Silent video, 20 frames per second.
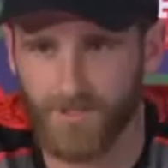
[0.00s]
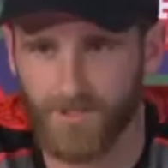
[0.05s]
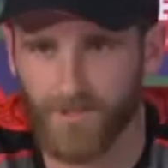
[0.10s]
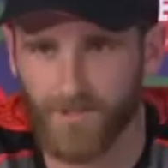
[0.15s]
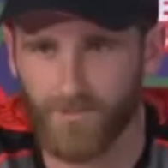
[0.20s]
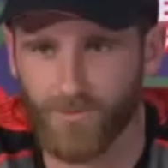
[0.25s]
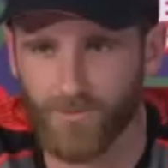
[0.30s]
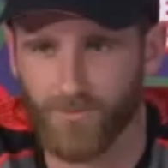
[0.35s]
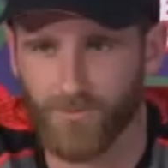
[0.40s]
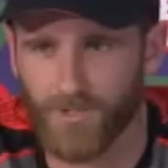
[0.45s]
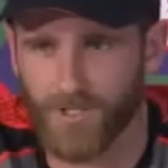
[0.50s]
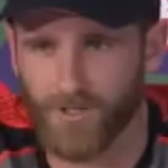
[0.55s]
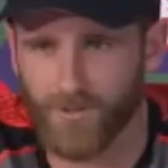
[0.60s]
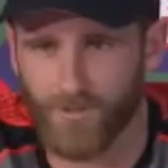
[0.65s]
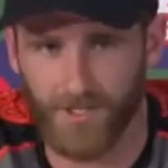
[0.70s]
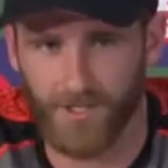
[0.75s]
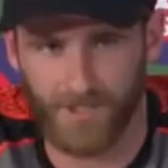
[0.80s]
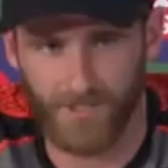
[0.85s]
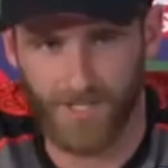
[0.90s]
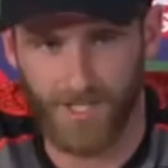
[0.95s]
Oh, well, we're
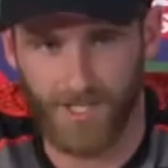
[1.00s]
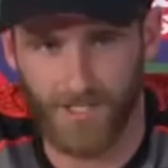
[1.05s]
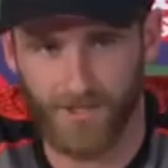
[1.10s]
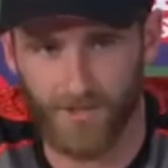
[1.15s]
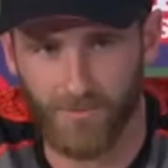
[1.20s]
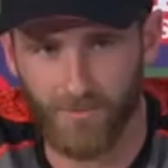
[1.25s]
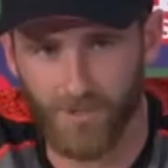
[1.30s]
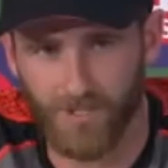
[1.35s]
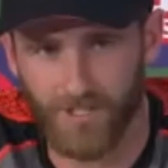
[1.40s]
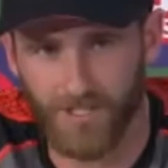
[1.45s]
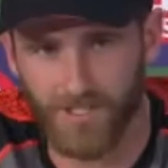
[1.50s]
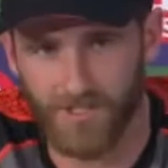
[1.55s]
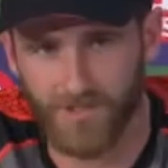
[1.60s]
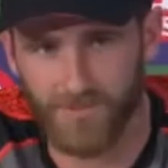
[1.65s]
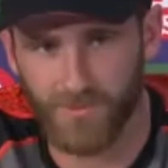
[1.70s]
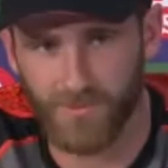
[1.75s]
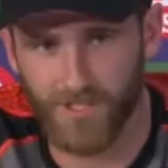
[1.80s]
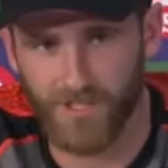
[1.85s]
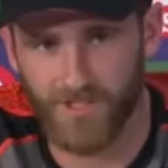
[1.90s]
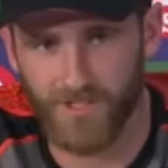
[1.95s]
quite keen on winning as
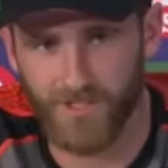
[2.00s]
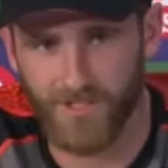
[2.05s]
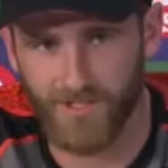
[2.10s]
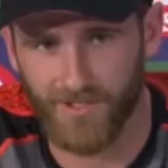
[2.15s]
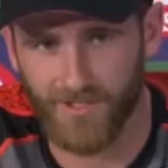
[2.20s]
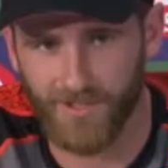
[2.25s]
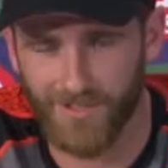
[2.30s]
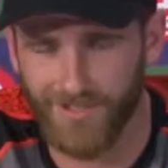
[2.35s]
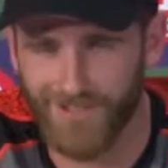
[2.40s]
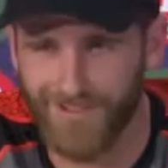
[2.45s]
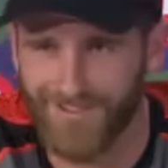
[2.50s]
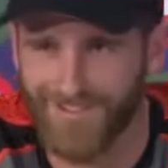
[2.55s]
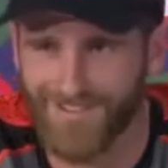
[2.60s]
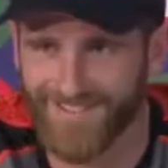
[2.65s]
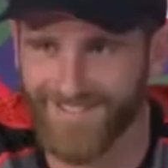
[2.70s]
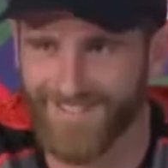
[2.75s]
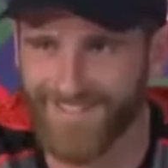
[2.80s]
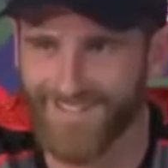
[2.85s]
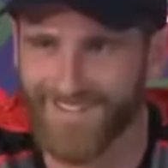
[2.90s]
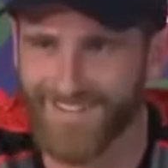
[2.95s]
well, so
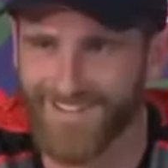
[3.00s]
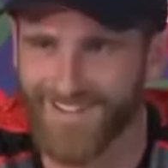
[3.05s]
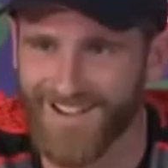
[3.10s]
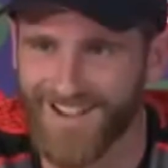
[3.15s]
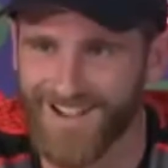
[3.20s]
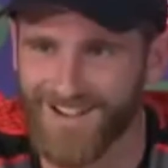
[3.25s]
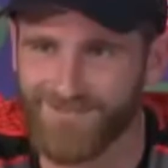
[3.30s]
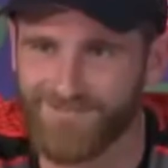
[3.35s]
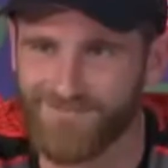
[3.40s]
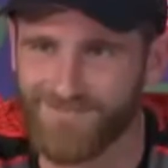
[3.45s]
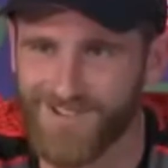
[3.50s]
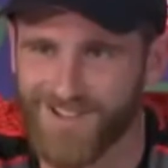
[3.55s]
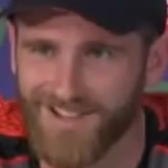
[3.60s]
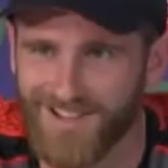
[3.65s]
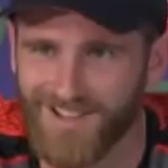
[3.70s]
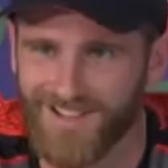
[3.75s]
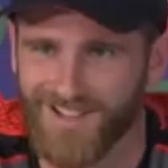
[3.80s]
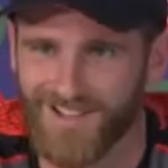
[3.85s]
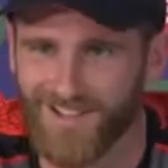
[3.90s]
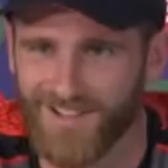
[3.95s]
I
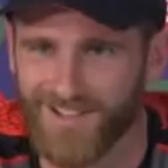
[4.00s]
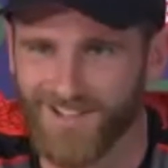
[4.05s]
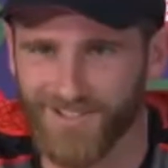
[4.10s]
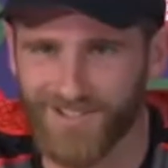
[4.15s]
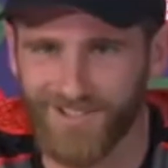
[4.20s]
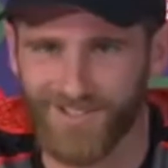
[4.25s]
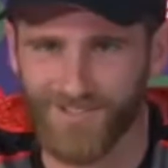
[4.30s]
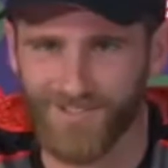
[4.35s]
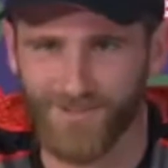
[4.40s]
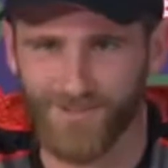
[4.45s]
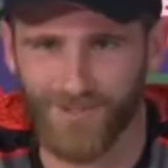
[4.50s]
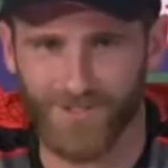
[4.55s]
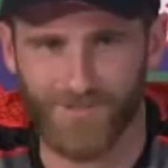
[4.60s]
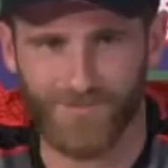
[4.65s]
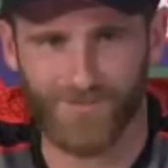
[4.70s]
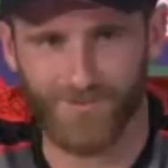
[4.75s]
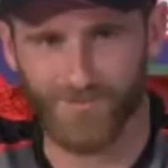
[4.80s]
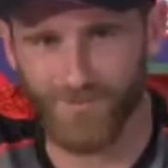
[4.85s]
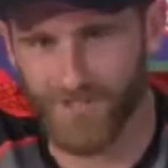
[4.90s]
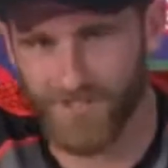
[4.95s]
think there's all
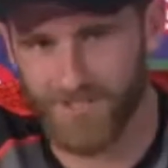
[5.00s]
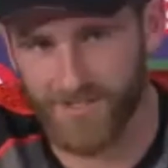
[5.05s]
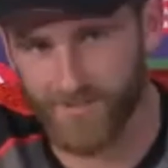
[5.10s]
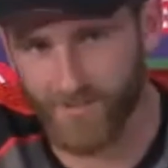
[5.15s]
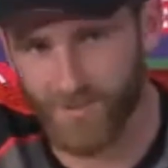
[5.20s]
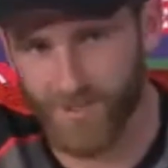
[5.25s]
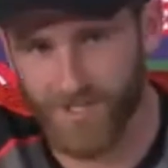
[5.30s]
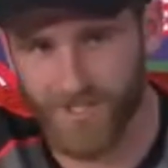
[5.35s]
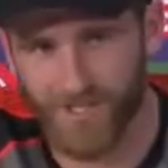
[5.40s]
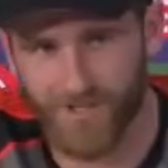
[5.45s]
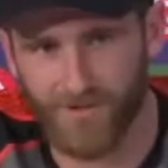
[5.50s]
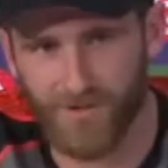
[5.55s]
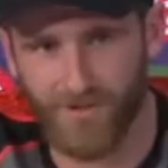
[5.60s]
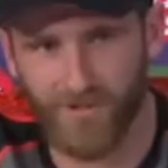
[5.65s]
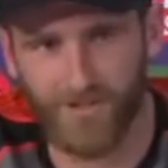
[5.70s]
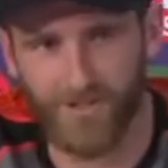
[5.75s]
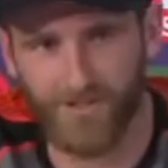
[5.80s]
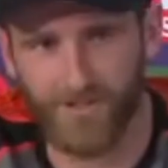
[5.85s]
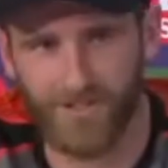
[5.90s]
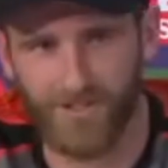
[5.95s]
different bits of pressure
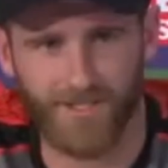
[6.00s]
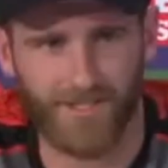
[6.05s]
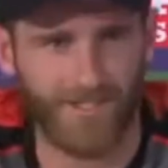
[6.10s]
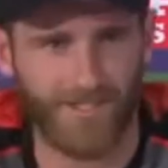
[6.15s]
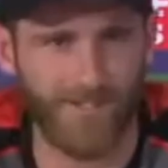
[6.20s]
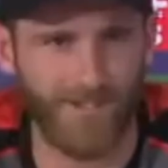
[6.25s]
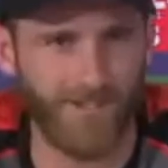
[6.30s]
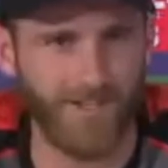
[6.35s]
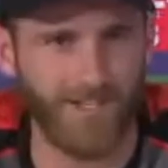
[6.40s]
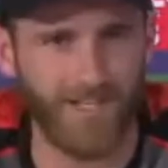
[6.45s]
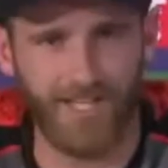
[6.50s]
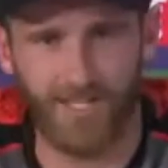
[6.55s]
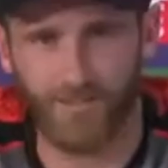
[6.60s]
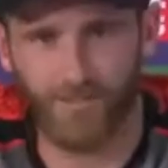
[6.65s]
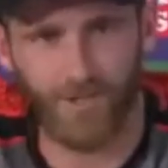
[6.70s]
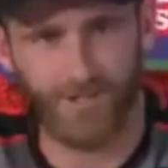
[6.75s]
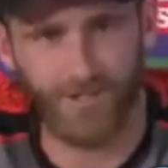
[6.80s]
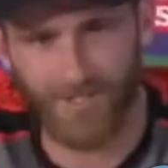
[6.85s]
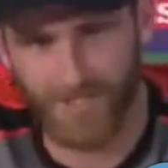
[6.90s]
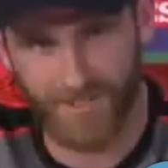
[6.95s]
on
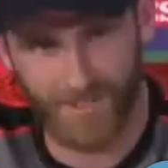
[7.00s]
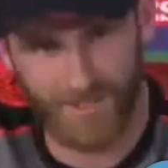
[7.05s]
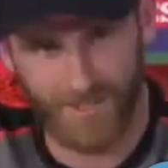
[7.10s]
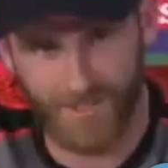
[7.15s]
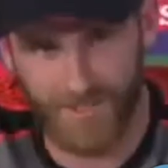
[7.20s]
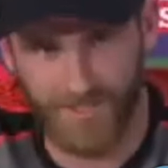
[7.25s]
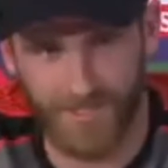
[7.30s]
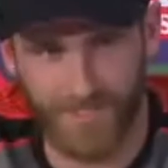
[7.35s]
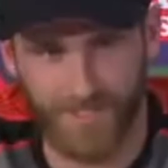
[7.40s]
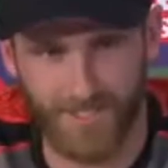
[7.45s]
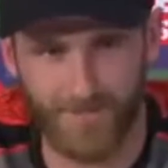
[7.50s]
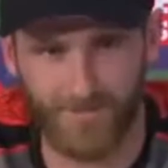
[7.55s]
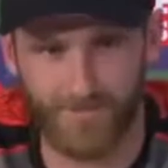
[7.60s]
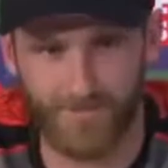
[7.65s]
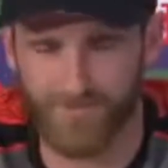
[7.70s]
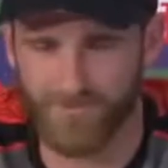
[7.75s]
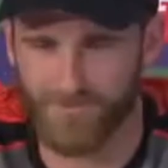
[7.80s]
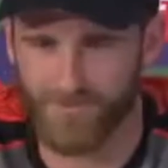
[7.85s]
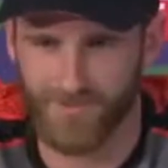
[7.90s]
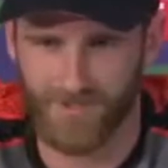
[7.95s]
anybody,
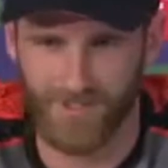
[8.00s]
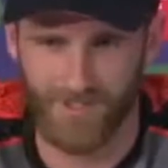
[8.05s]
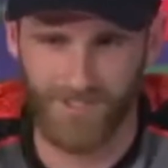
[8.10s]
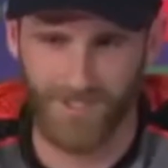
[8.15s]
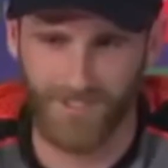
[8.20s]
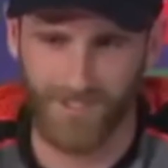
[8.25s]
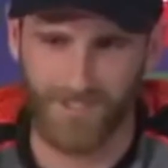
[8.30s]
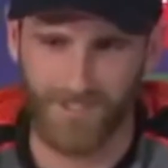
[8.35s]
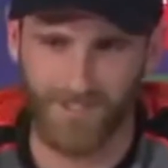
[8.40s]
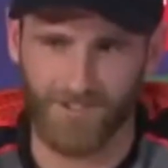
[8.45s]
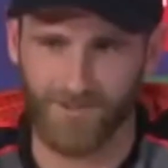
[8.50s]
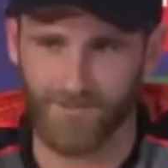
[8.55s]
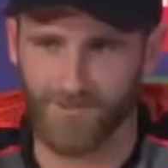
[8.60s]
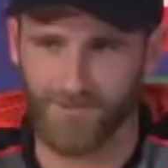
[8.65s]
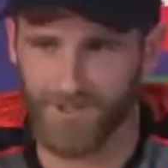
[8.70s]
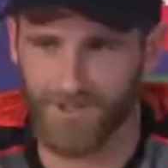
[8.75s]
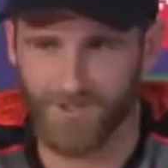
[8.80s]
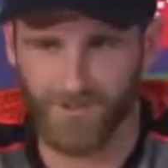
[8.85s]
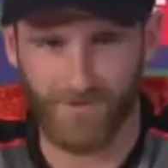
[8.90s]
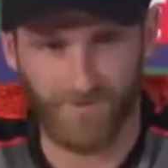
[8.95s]
whether
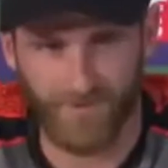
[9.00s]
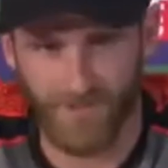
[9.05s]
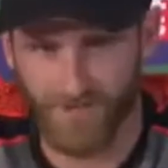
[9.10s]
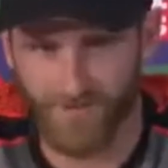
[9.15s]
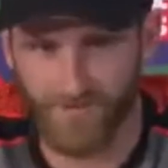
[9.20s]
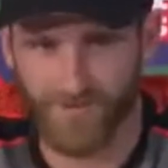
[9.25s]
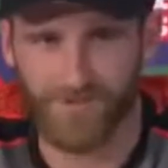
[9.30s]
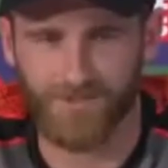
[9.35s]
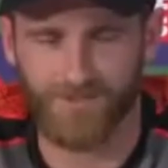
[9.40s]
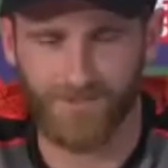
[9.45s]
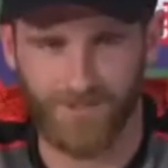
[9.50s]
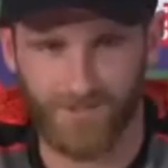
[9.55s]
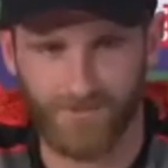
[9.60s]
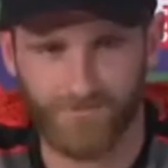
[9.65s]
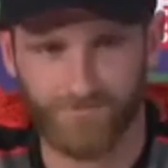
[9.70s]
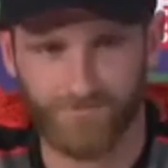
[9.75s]
you're favourites or not.